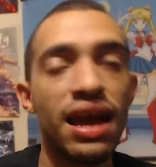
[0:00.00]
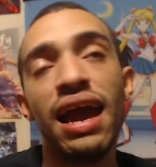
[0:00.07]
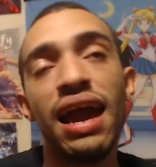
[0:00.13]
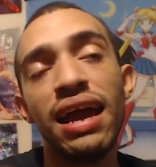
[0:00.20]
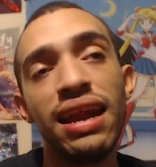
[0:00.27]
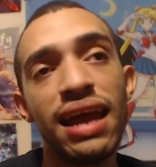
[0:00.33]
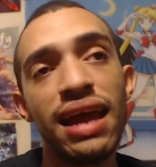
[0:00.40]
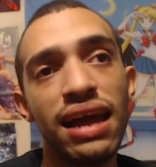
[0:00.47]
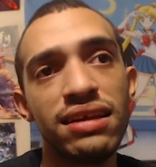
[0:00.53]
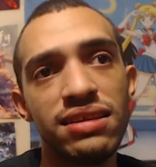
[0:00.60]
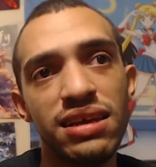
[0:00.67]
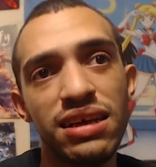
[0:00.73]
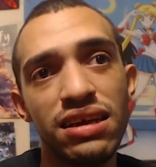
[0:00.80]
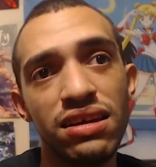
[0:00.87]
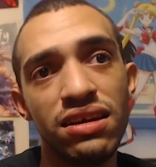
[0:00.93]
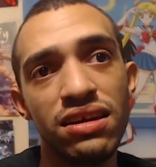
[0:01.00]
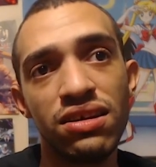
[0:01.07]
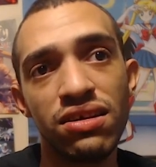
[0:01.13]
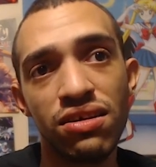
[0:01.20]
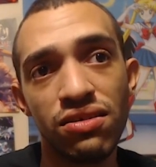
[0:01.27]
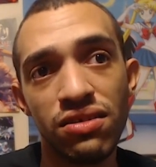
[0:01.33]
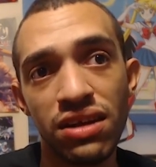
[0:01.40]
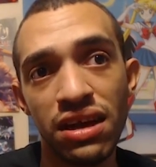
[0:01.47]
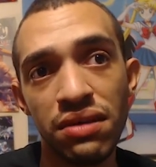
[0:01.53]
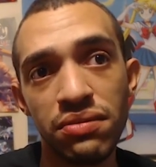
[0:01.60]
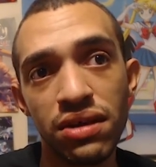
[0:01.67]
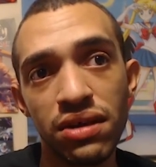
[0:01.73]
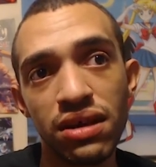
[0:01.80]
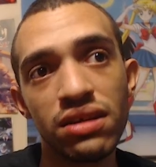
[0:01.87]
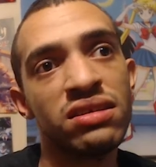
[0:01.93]
And lastly, you know, if
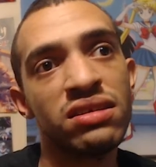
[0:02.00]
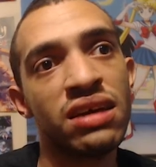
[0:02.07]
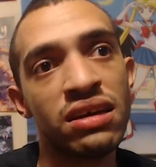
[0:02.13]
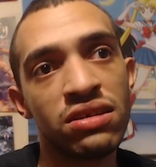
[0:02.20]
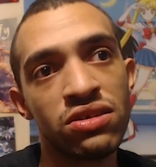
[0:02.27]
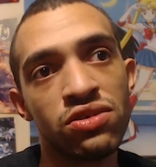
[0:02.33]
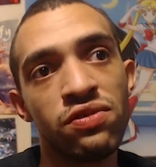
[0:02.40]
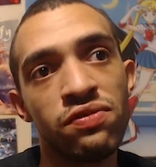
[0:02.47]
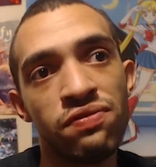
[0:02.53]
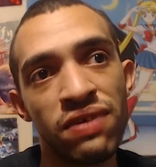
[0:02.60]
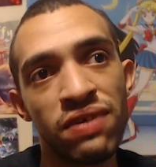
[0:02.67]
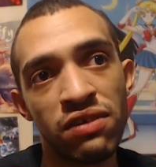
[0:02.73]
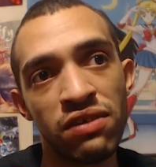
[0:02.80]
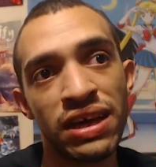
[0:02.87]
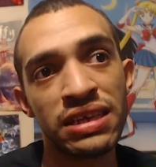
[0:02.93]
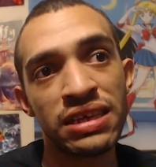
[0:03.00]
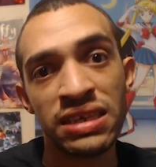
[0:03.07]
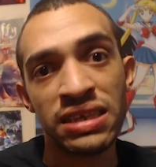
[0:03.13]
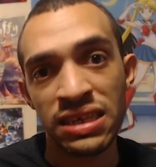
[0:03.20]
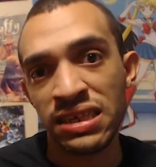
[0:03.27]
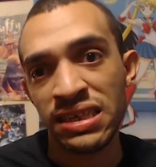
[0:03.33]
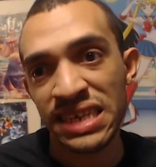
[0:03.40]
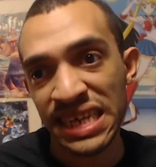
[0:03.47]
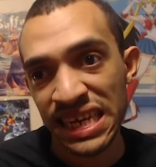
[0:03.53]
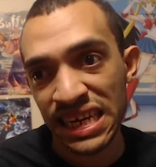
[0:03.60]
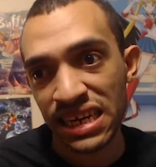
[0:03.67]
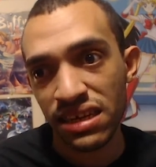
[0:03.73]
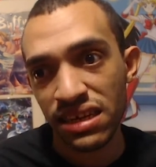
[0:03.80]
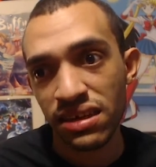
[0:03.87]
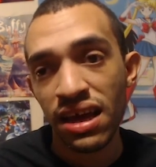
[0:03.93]
they could decide to do Final Fantasy
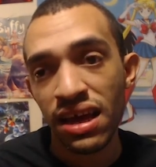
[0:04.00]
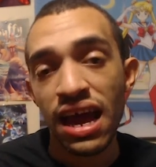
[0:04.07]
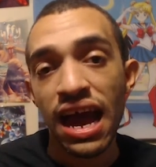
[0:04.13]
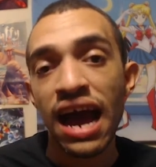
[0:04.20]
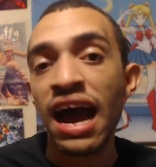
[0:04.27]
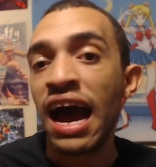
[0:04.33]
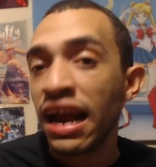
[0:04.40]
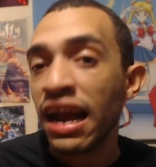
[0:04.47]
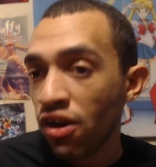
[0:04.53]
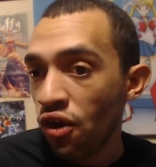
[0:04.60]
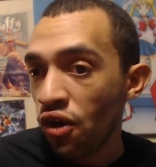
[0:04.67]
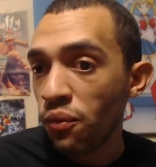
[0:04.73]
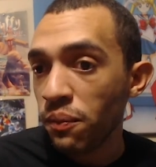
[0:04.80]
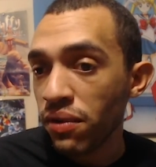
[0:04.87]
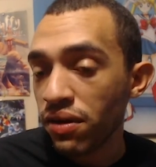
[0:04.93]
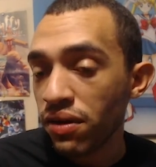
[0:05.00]
16, I hope,